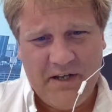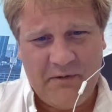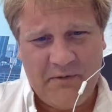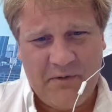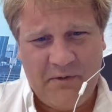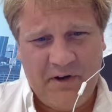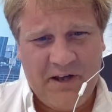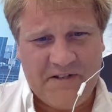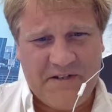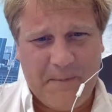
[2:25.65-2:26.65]
And we
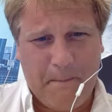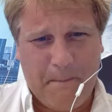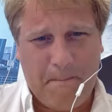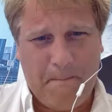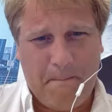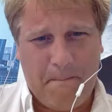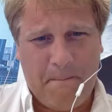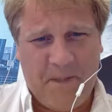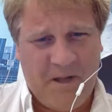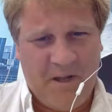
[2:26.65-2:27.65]
realized
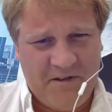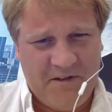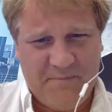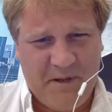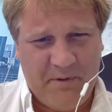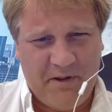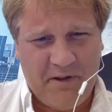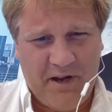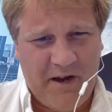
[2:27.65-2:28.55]
none of these people had